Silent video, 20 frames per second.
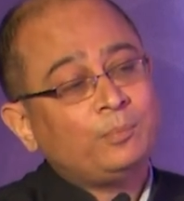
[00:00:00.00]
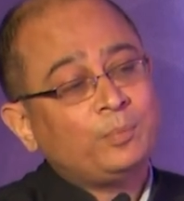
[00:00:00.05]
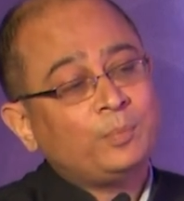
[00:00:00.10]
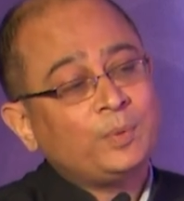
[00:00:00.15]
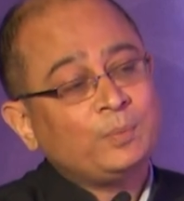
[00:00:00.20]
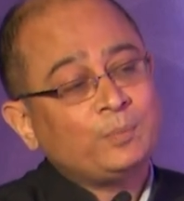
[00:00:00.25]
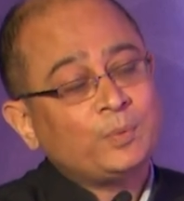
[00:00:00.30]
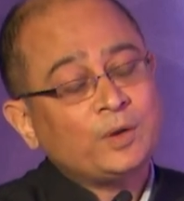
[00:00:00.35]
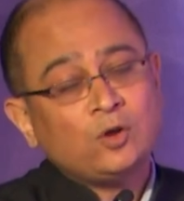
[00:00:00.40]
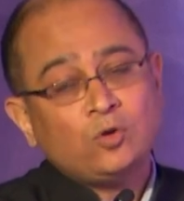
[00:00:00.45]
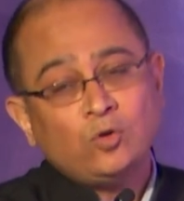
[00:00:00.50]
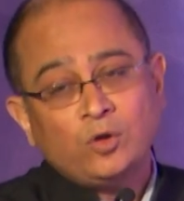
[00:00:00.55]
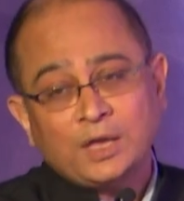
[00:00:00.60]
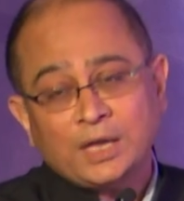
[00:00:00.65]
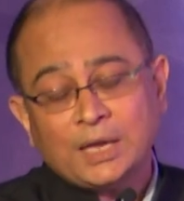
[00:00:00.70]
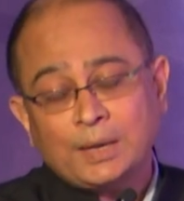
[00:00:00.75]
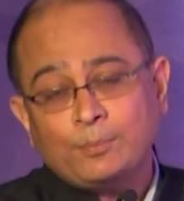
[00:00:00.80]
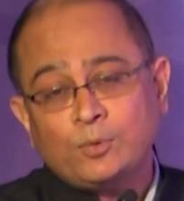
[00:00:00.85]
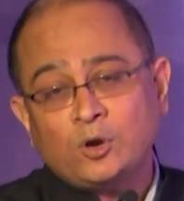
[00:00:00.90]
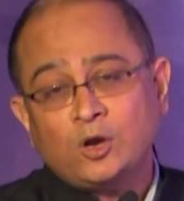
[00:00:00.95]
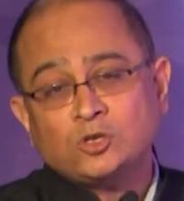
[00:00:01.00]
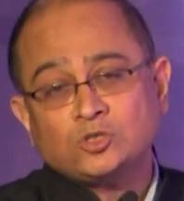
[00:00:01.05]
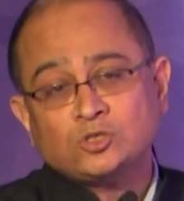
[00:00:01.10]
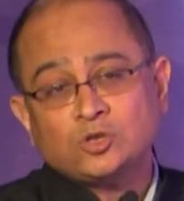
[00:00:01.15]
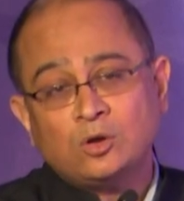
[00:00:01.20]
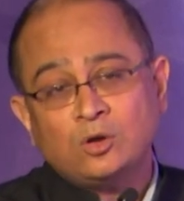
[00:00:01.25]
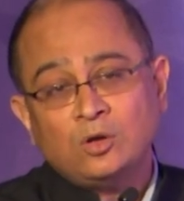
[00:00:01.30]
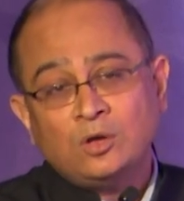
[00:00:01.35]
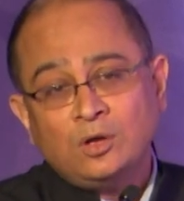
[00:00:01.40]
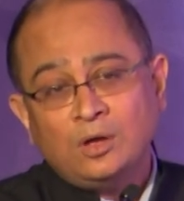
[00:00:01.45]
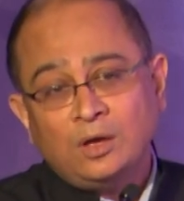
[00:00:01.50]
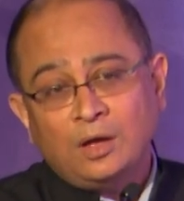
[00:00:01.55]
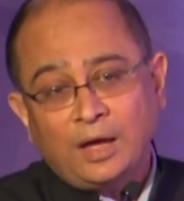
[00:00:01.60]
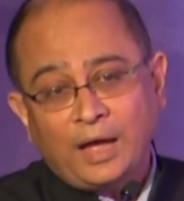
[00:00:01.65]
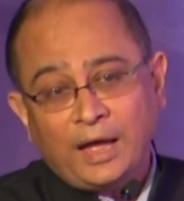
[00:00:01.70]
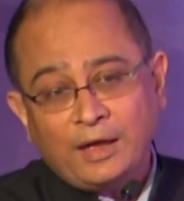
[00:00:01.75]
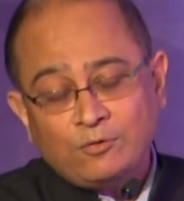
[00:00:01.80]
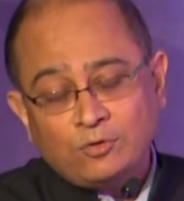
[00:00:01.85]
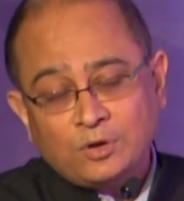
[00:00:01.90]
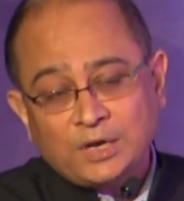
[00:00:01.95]
people going abroad. So
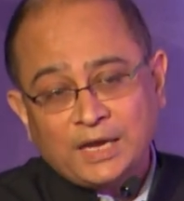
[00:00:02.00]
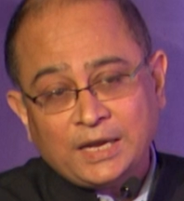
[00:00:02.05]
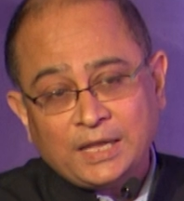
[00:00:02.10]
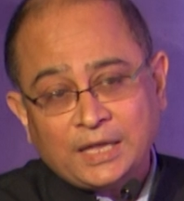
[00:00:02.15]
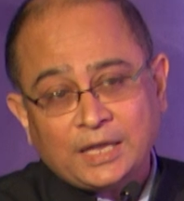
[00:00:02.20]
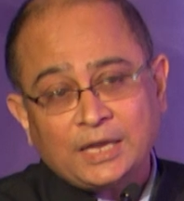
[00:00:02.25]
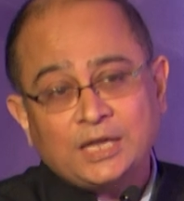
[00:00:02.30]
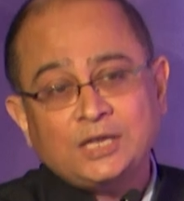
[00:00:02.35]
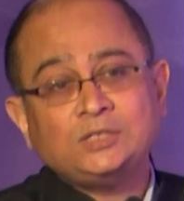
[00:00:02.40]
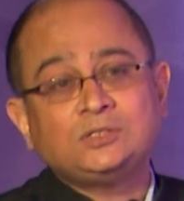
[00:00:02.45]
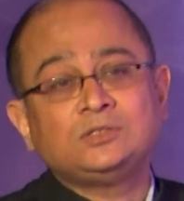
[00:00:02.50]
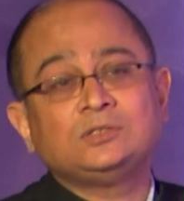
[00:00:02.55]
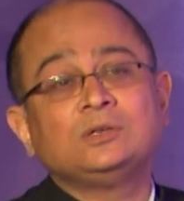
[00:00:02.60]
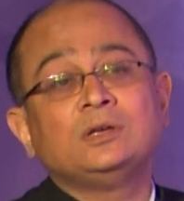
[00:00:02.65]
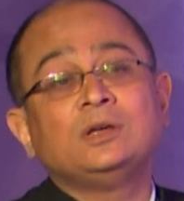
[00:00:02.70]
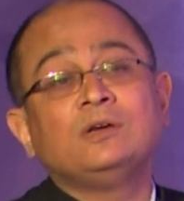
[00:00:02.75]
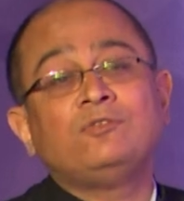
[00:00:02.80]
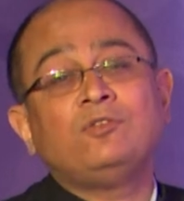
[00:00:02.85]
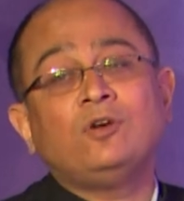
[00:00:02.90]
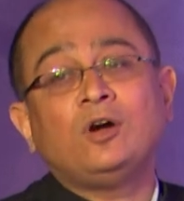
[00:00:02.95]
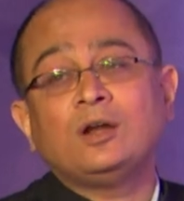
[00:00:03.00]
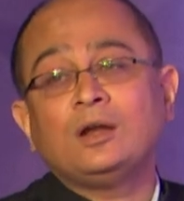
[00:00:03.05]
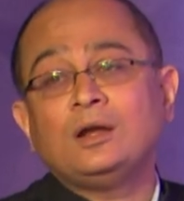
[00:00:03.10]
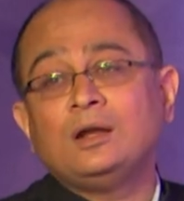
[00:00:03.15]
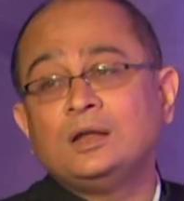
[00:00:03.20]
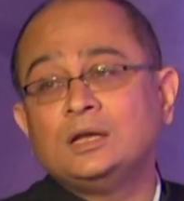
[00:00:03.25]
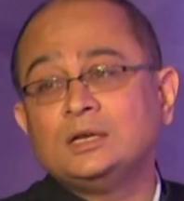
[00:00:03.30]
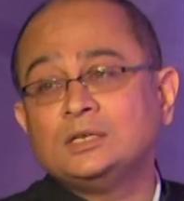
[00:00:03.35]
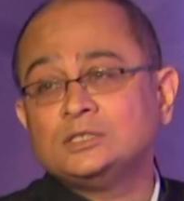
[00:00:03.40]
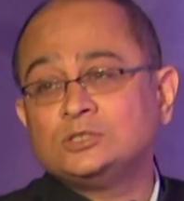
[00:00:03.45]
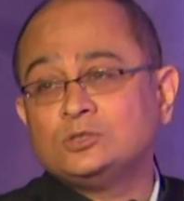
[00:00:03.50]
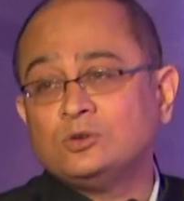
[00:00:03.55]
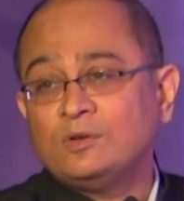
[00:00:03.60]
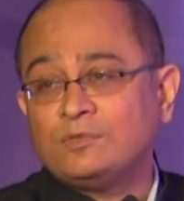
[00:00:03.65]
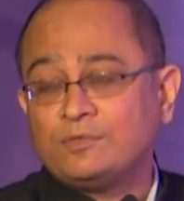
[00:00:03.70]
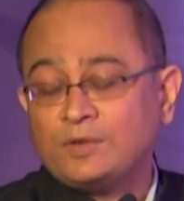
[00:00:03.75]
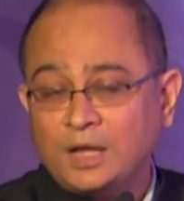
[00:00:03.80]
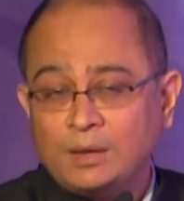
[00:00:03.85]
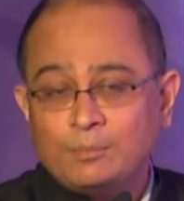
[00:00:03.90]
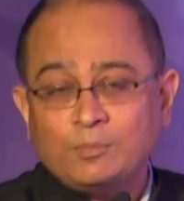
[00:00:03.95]
I would encourage foreigners who
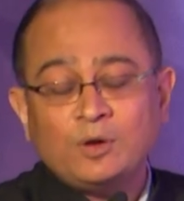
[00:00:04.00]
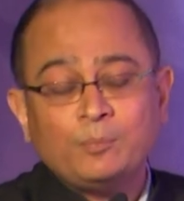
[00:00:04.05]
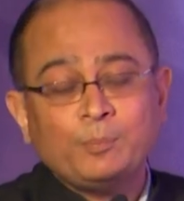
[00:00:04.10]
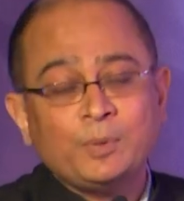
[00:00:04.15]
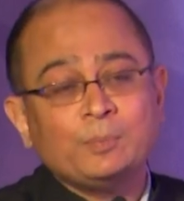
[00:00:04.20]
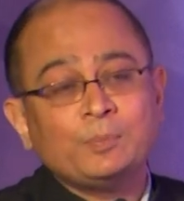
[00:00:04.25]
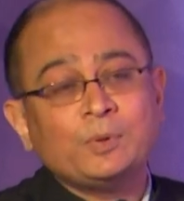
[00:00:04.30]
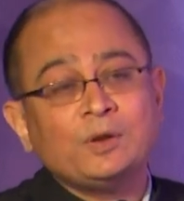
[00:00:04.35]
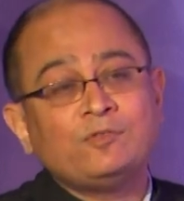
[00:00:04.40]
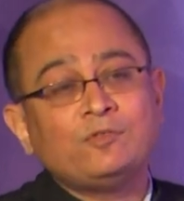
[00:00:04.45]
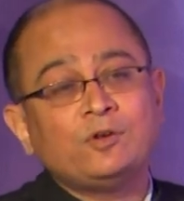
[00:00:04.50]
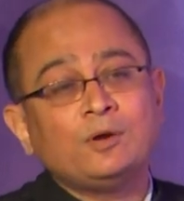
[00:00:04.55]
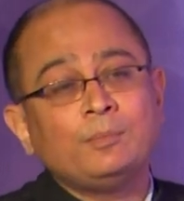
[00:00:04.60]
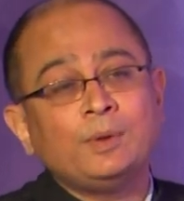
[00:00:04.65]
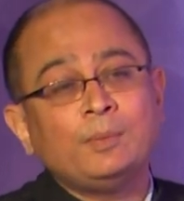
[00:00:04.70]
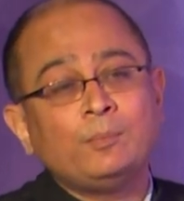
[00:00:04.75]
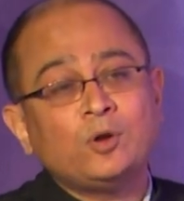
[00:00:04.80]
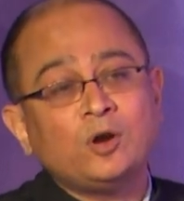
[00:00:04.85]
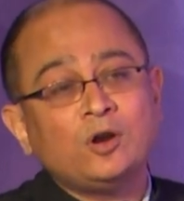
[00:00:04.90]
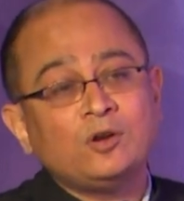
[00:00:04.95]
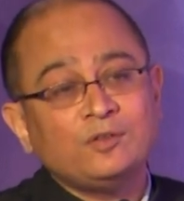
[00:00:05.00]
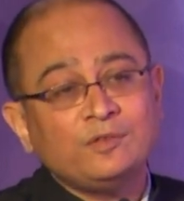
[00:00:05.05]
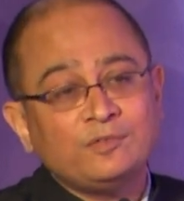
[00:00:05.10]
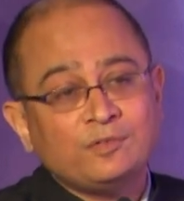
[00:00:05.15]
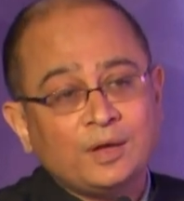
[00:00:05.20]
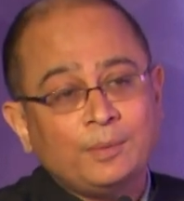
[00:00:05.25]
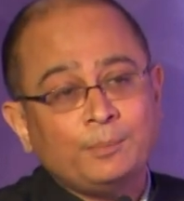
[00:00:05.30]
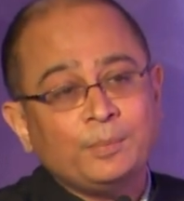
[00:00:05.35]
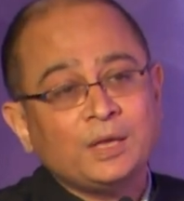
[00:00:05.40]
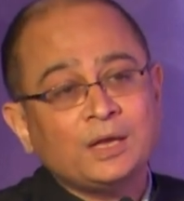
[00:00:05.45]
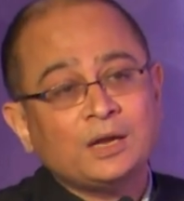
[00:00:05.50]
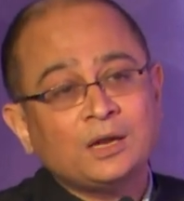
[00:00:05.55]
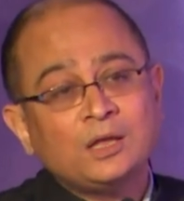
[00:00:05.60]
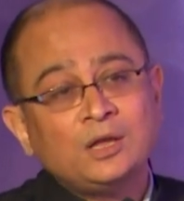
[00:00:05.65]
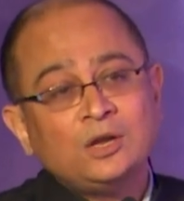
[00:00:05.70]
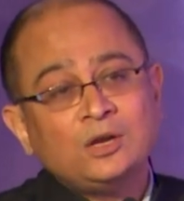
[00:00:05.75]
have come or people from abroad who have come here